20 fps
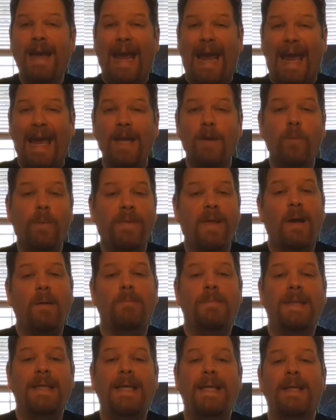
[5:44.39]
and without
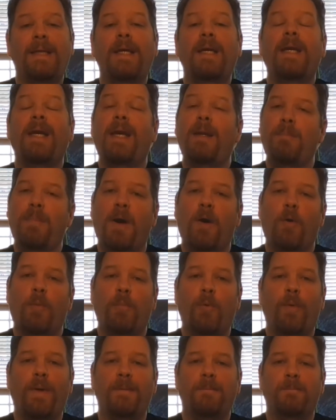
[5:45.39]
bleed in
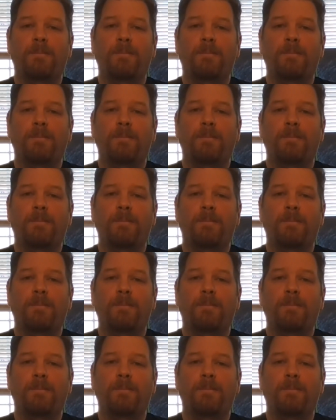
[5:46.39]
PowerPoint.